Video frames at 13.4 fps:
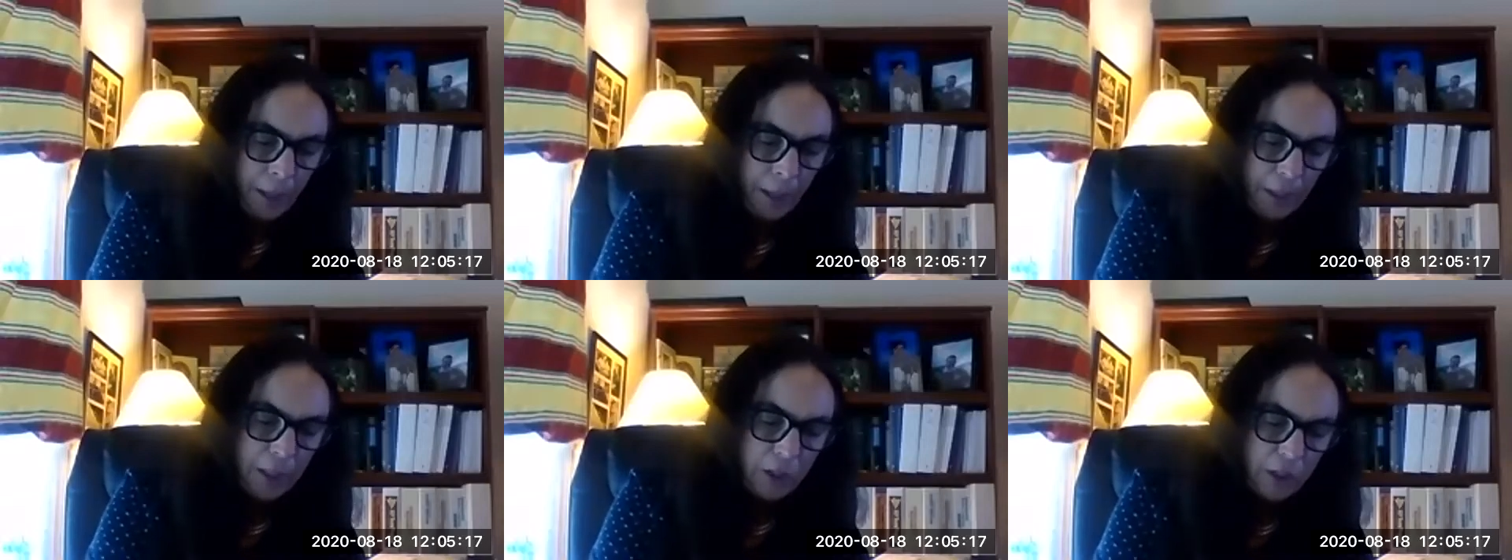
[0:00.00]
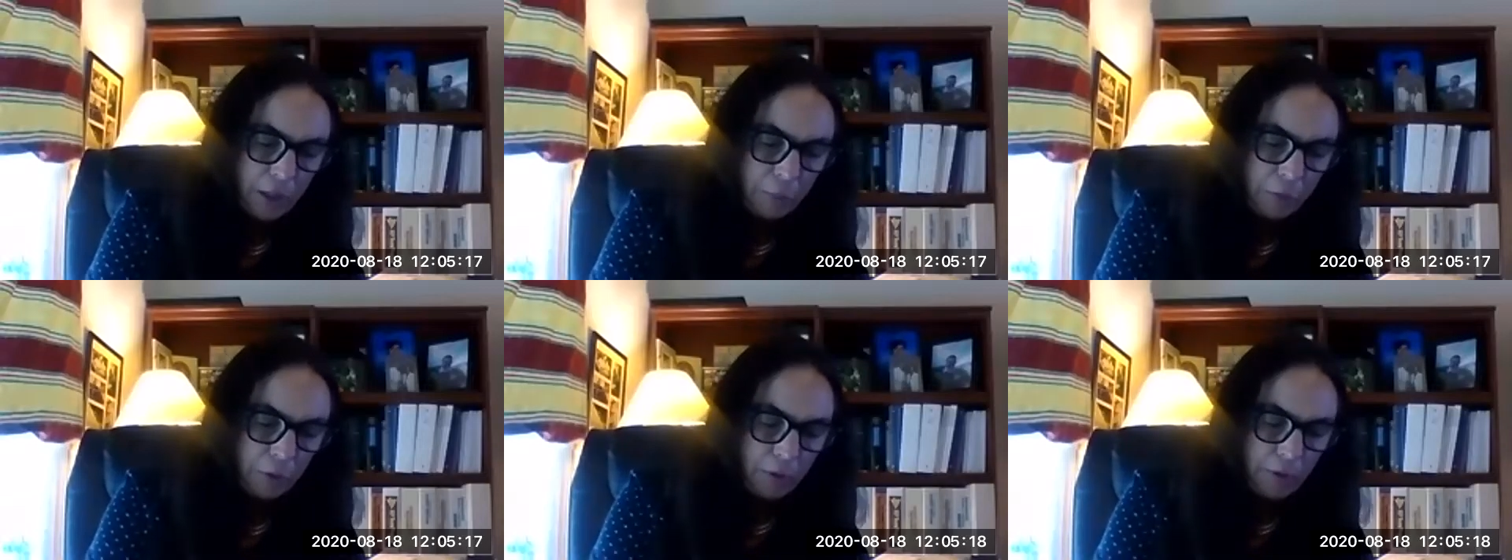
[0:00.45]
But in
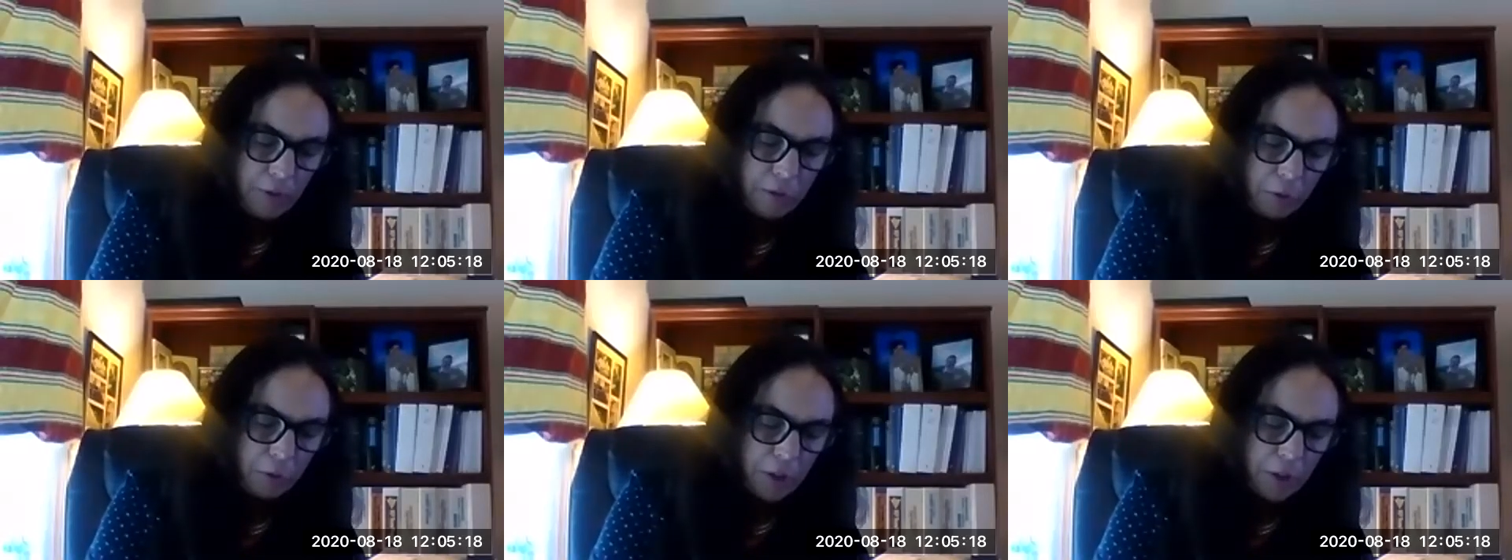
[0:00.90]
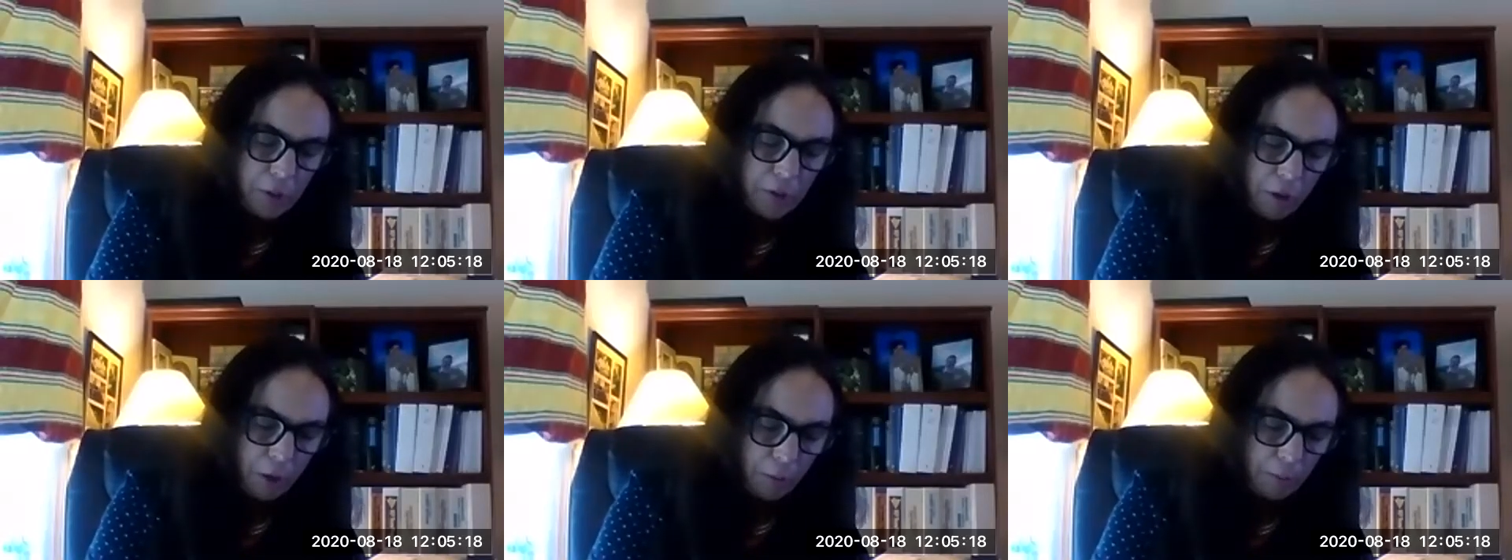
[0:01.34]
general, school districts
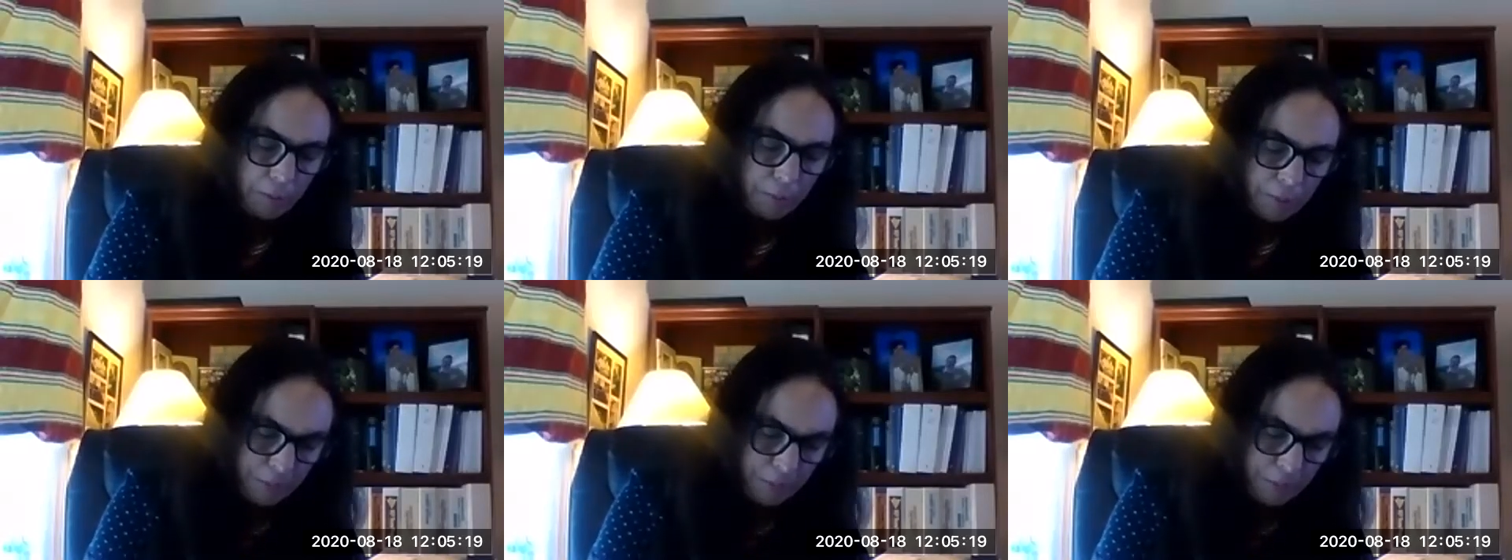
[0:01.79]
are